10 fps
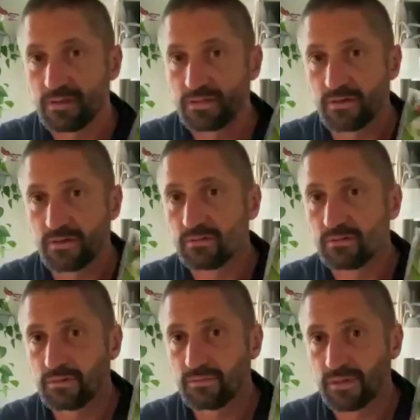So
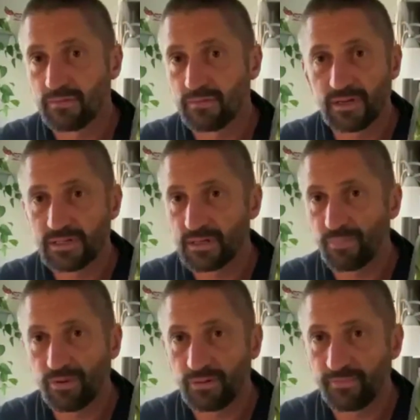really very
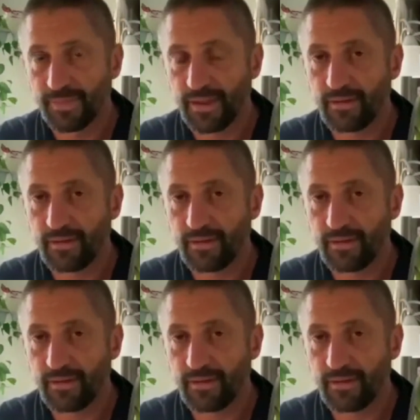simple.